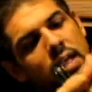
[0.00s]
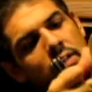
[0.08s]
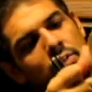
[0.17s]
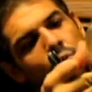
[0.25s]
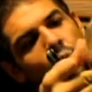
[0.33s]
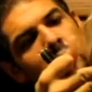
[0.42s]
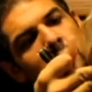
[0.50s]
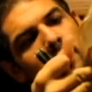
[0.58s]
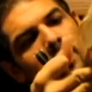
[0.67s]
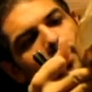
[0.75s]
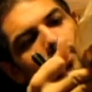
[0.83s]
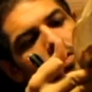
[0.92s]
has quite a
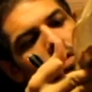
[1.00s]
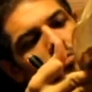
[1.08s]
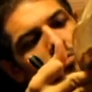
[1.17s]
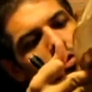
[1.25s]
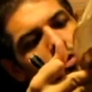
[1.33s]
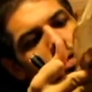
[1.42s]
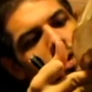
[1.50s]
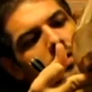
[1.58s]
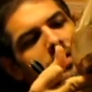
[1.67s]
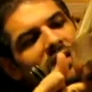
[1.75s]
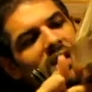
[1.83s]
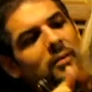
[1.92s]
bit of
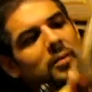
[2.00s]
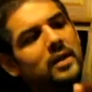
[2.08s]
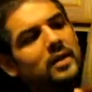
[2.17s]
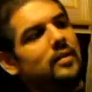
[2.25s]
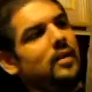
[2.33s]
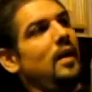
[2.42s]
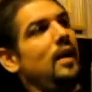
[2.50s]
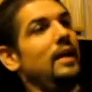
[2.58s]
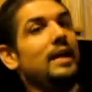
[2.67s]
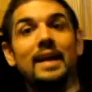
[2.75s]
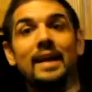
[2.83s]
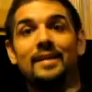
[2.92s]
blueberry settlement
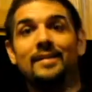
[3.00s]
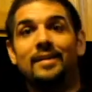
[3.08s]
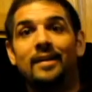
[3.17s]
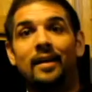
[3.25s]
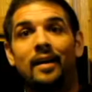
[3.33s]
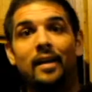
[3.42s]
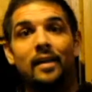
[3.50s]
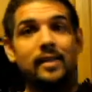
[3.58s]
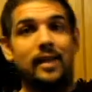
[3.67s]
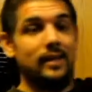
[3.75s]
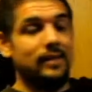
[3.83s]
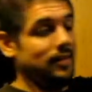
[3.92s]
in it
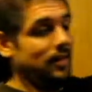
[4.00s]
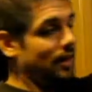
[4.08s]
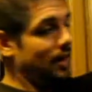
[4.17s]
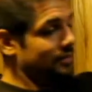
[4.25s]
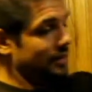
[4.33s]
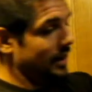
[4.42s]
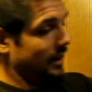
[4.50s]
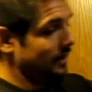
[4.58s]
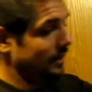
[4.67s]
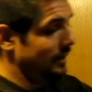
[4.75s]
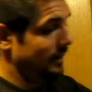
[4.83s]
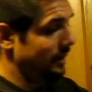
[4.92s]
that I've got to
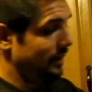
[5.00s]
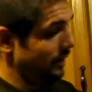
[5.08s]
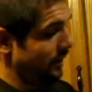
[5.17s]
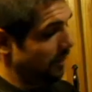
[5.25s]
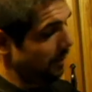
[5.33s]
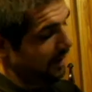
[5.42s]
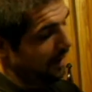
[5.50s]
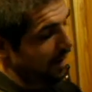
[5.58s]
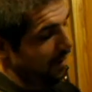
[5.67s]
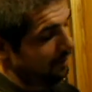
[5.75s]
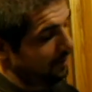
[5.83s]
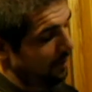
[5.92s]
clean here coming
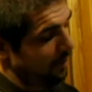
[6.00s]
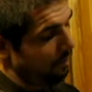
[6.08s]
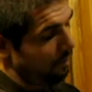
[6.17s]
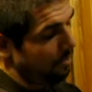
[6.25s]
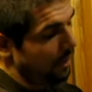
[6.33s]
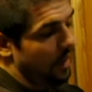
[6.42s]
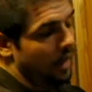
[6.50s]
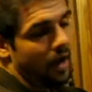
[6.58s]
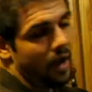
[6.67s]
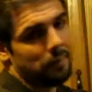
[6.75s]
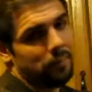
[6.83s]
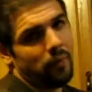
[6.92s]
up. So
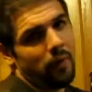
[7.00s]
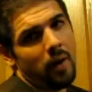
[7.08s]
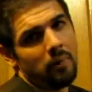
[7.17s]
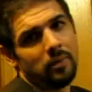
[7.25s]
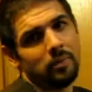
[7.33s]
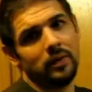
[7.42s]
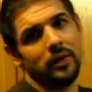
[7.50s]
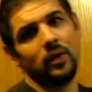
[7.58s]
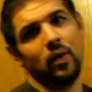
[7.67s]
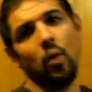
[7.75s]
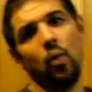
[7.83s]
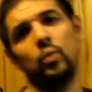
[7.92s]
I probably
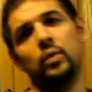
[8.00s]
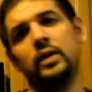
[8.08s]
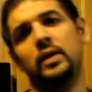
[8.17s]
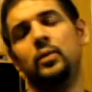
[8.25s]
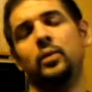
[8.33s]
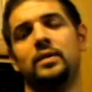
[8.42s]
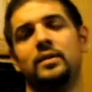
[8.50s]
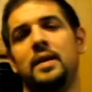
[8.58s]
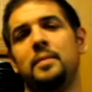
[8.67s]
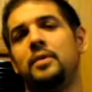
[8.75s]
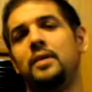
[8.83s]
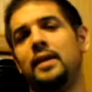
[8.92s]
only was
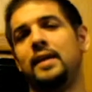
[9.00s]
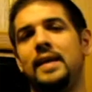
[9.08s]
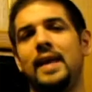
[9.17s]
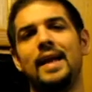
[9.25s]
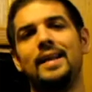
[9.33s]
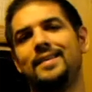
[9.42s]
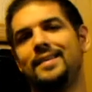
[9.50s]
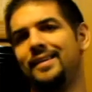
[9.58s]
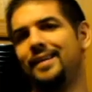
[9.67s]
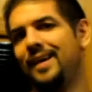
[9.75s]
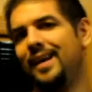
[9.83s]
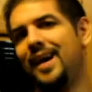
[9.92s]
able to get,
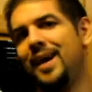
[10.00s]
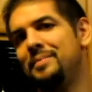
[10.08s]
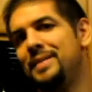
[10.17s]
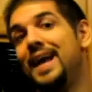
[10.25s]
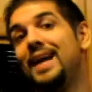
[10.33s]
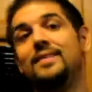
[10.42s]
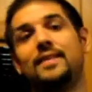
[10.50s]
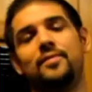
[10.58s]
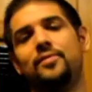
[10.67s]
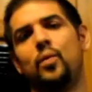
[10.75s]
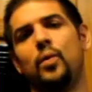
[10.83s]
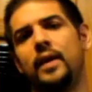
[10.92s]
I'm guessing,
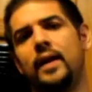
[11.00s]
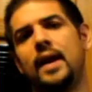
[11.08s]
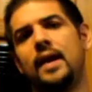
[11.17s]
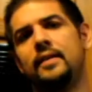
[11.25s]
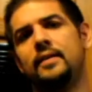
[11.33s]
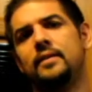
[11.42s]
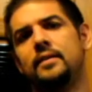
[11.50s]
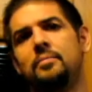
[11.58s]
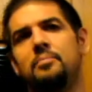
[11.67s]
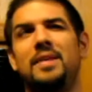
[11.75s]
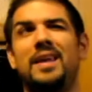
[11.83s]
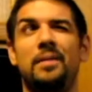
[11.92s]
4 gallons,
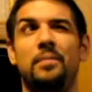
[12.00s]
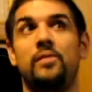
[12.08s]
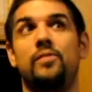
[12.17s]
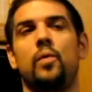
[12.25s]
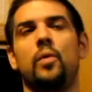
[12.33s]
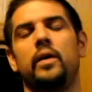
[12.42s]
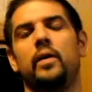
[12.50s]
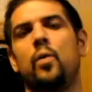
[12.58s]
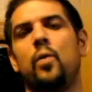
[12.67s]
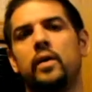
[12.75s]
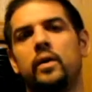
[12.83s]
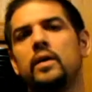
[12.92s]
maybe 4
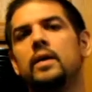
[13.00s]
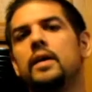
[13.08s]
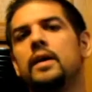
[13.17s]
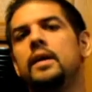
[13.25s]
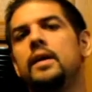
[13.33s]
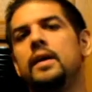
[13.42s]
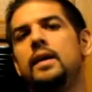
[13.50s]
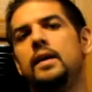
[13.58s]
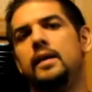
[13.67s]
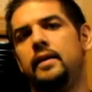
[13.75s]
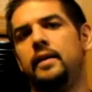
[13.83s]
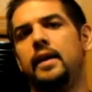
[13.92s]
1/4
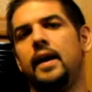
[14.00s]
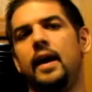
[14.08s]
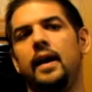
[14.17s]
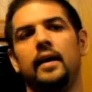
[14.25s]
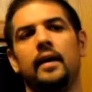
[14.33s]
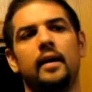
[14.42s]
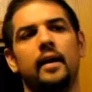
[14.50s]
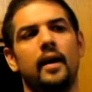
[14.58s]
into the keg.